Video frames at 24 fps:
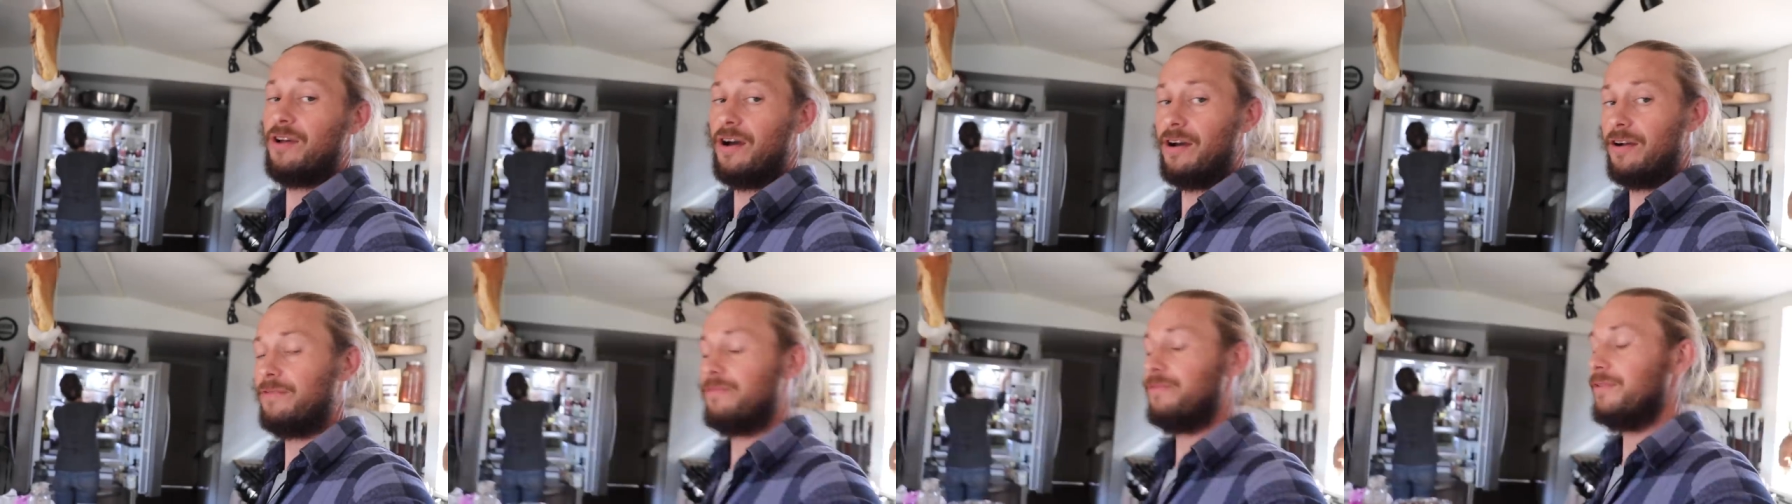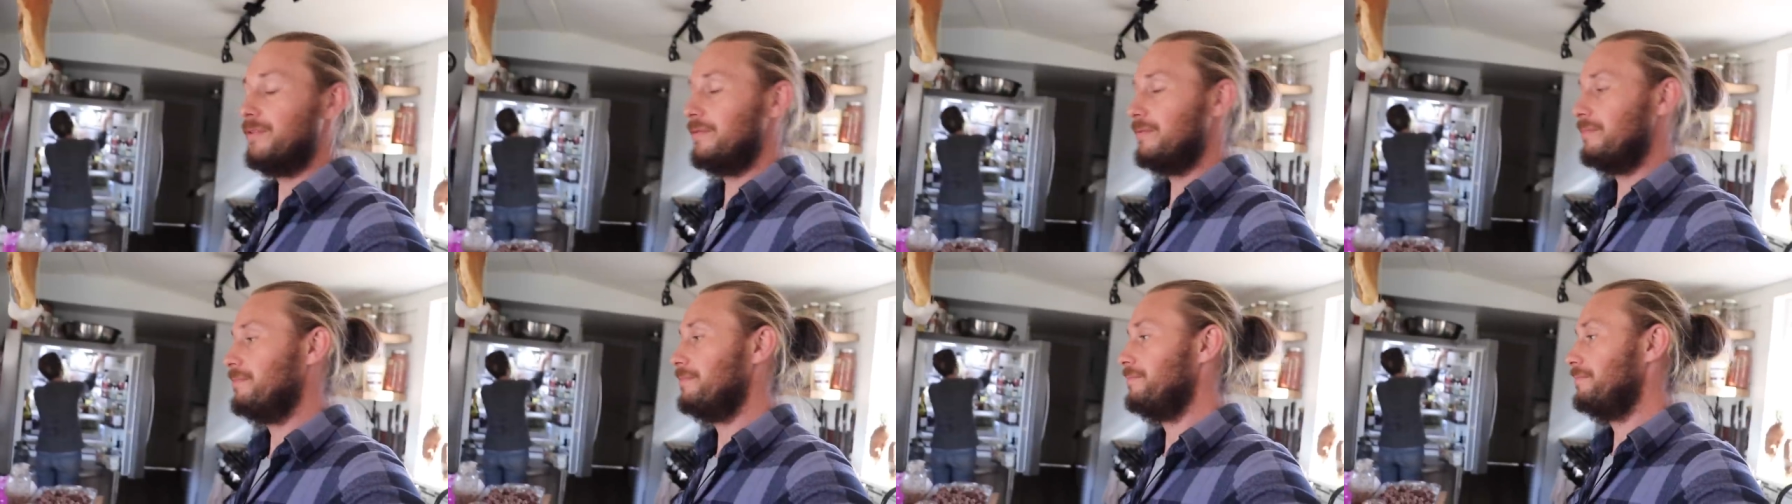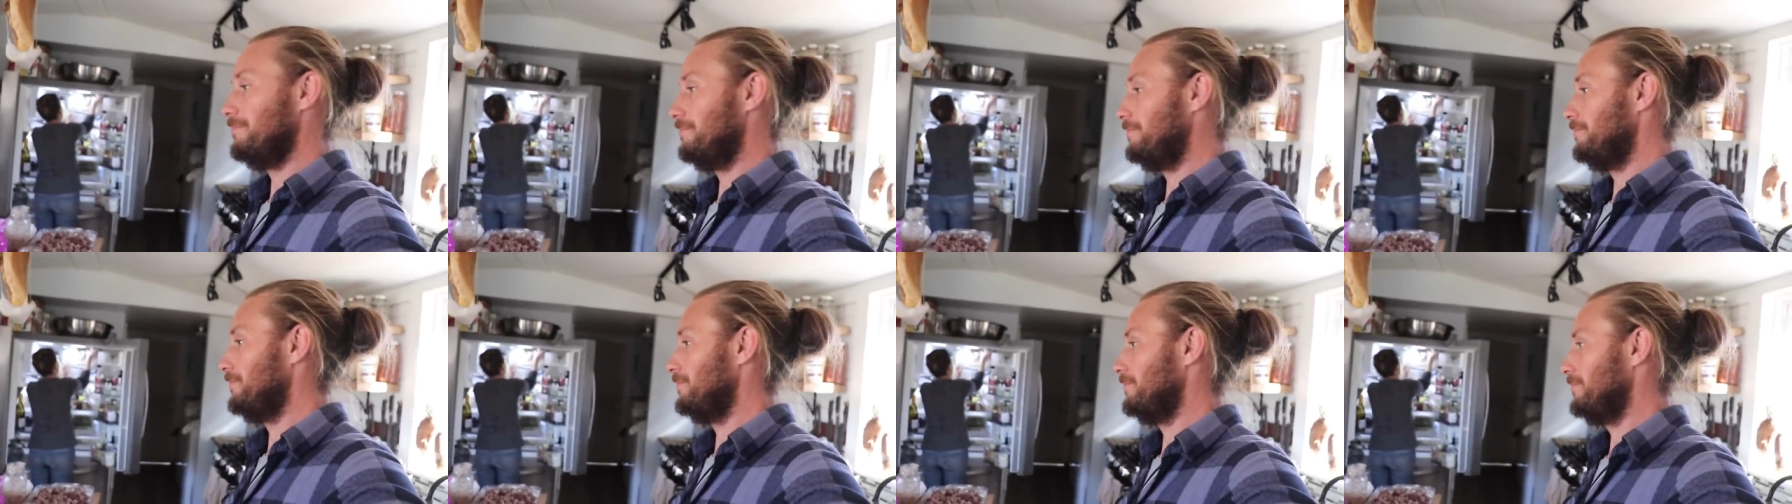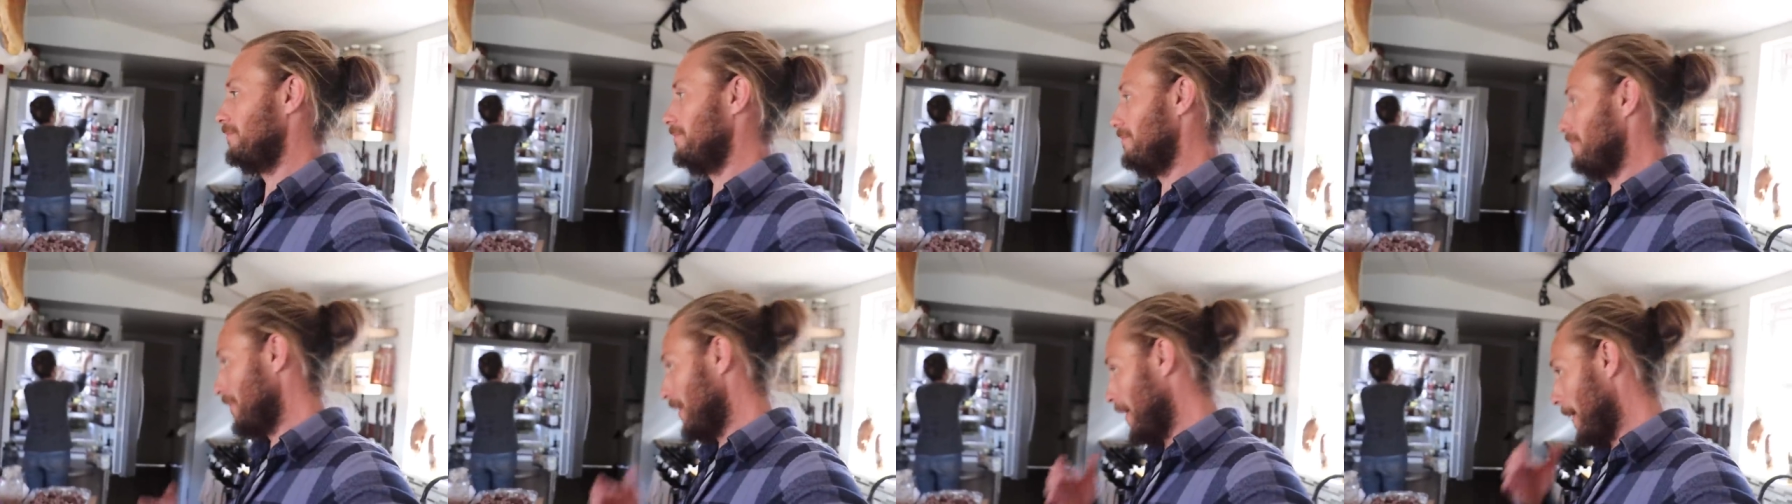dog food. I would hope
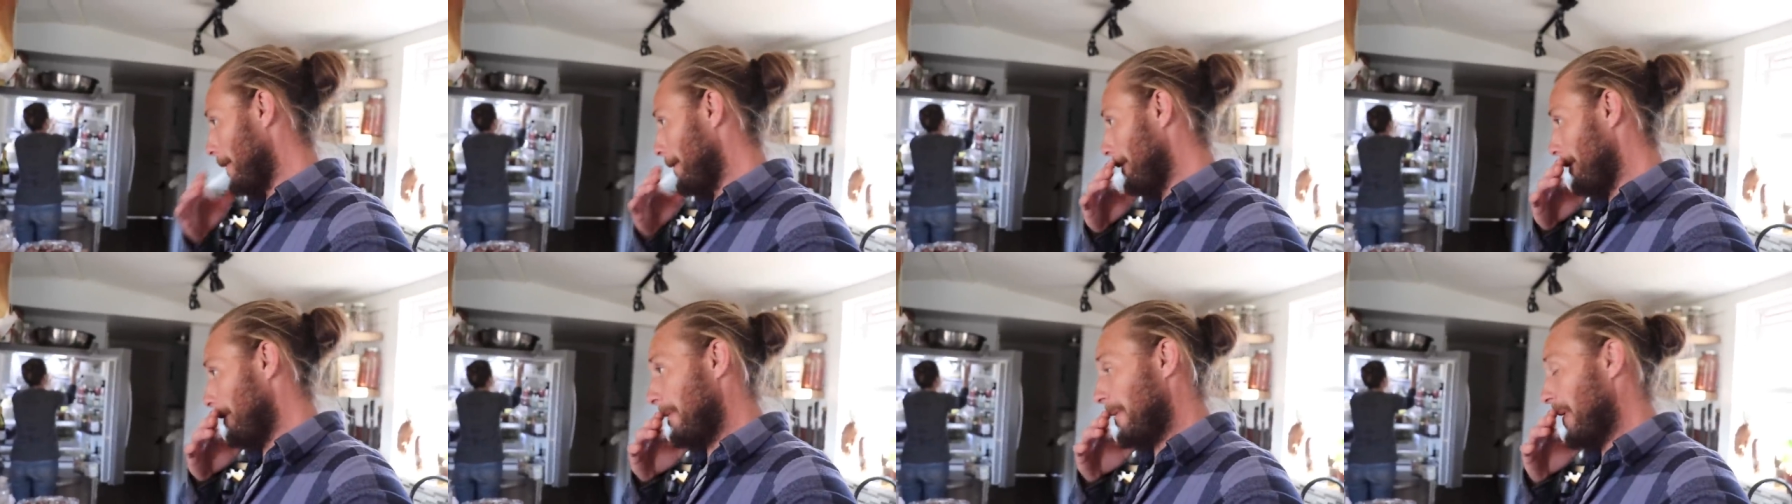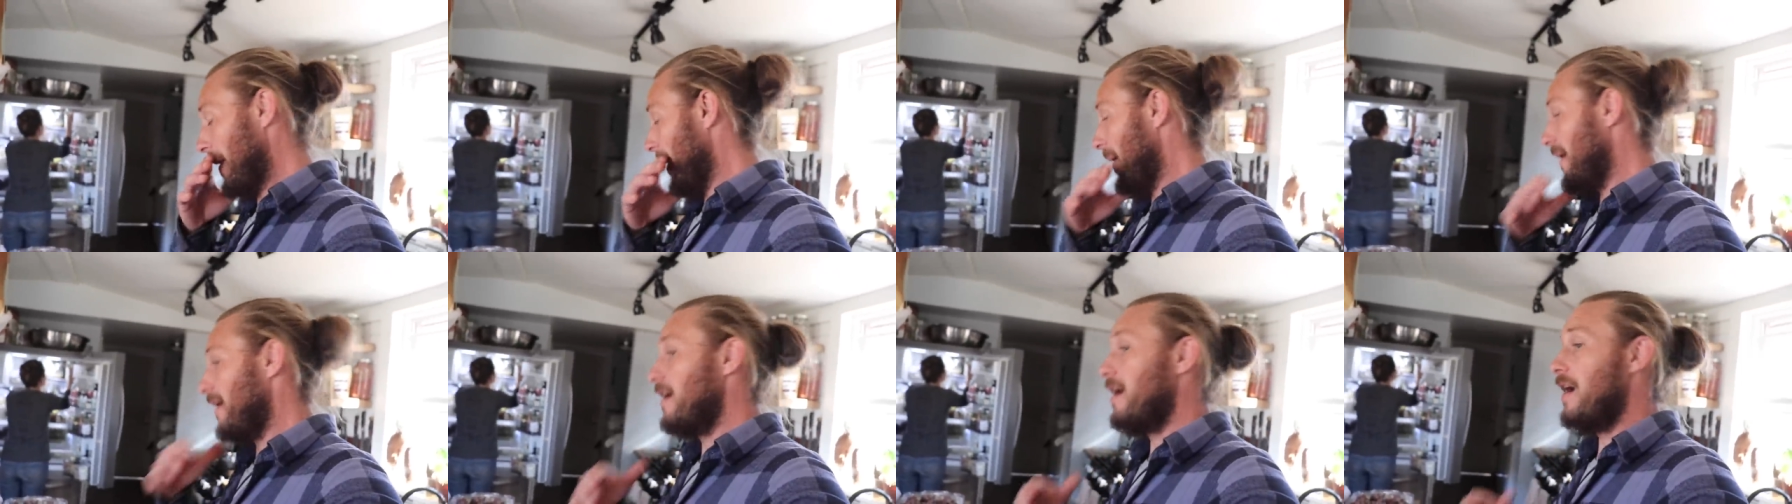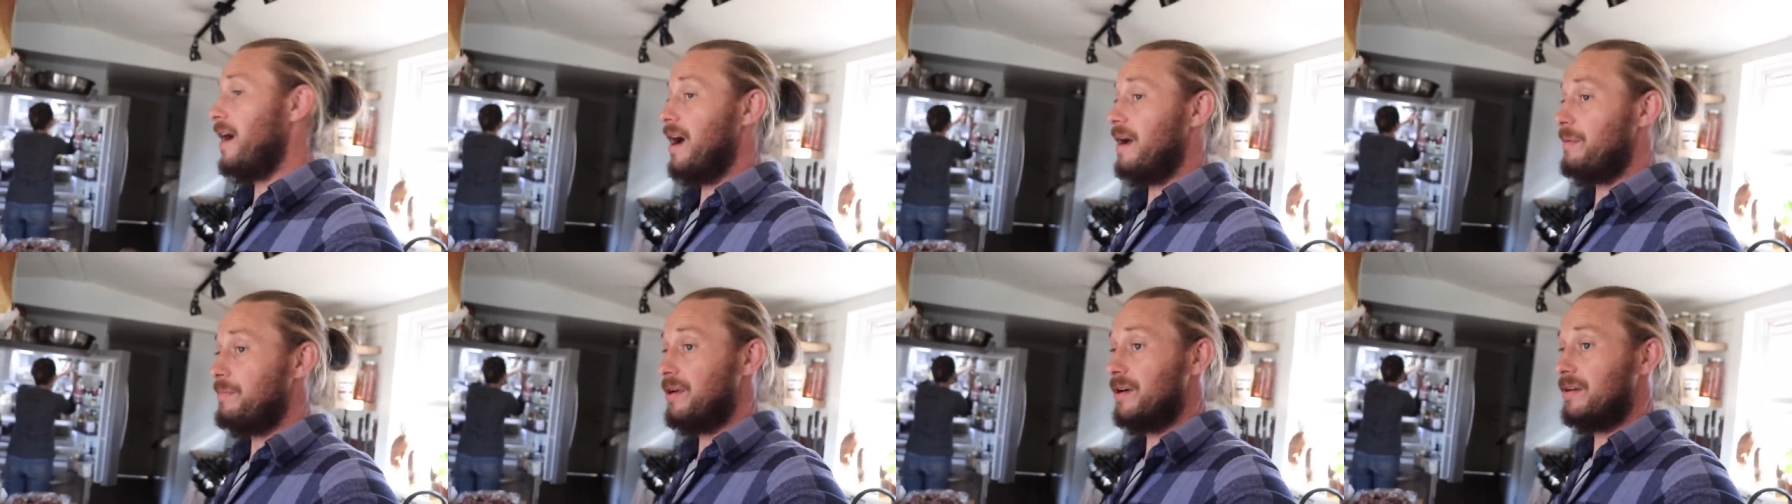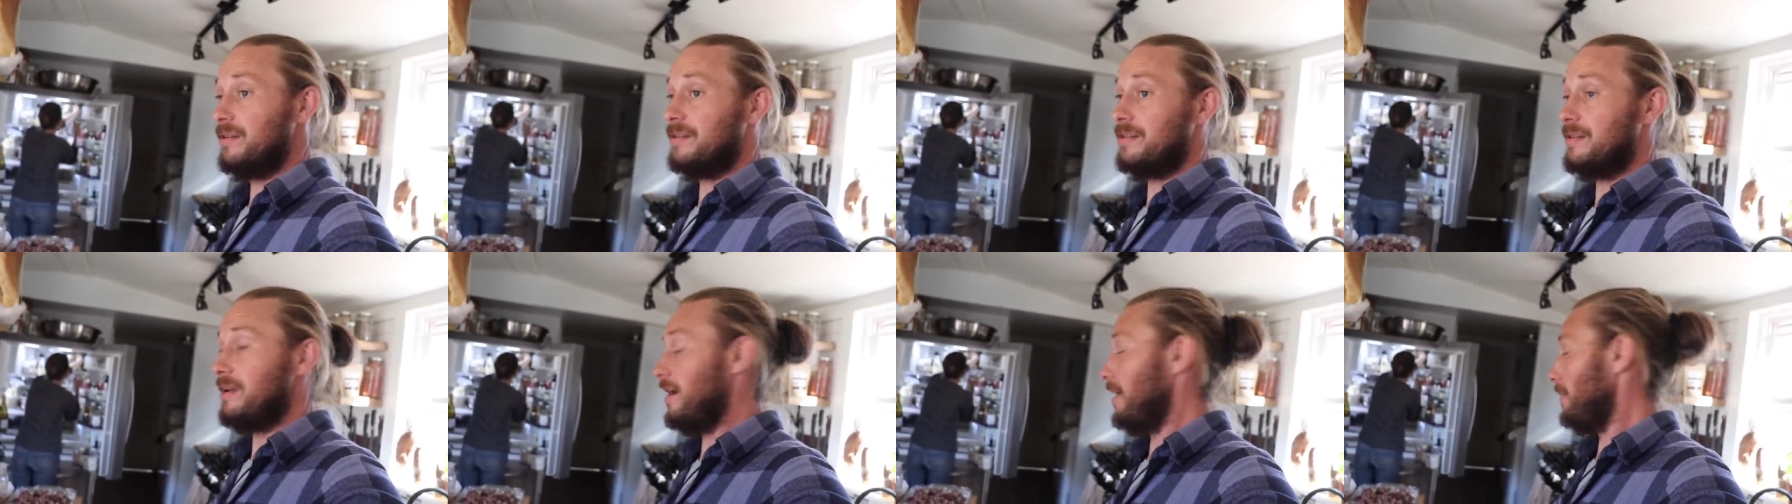so, yes. I
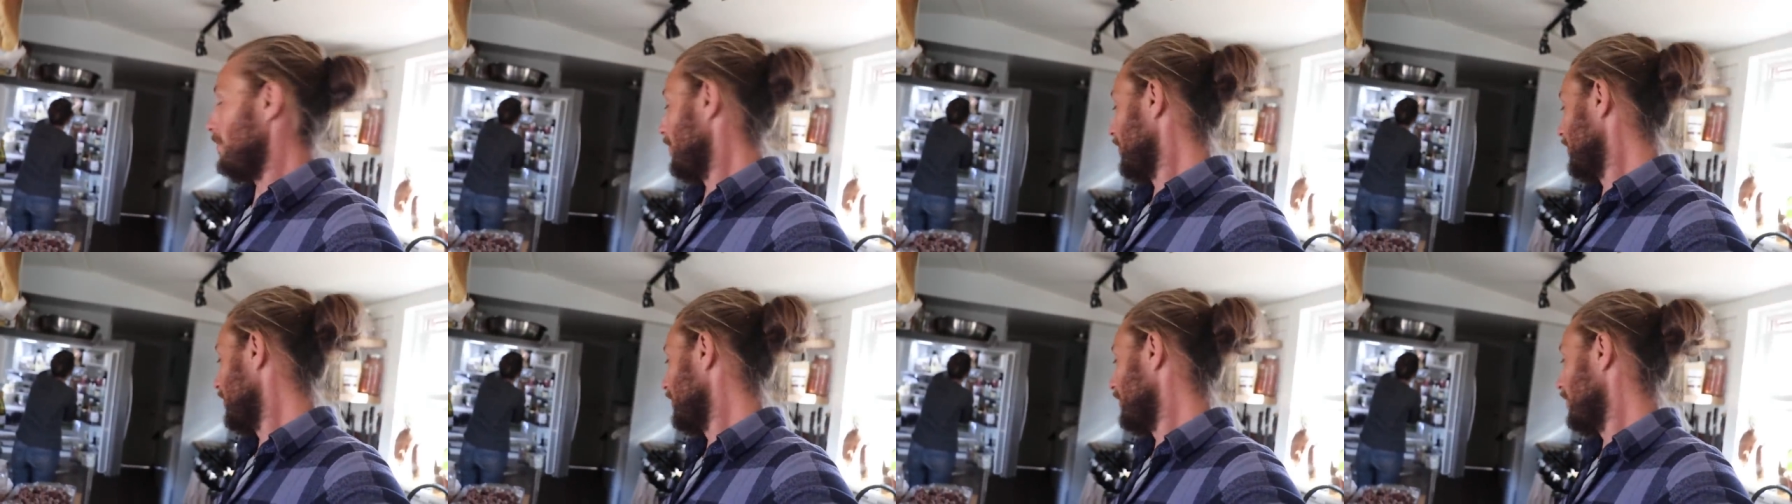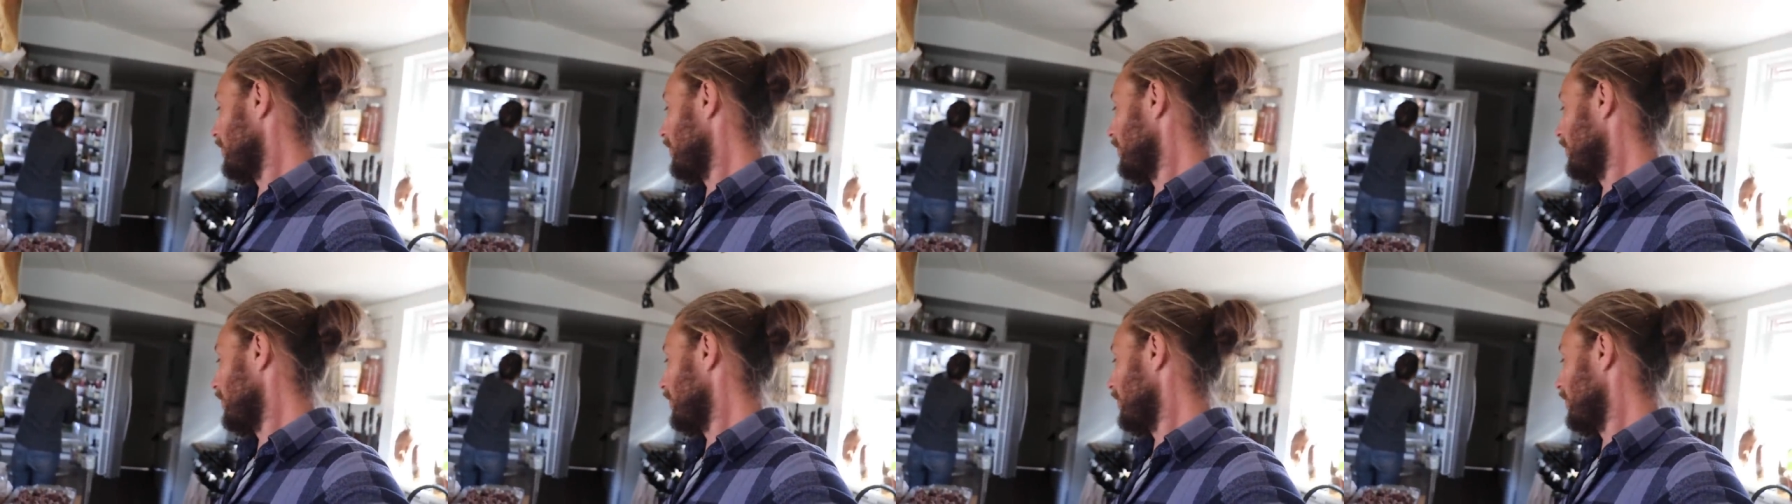better stop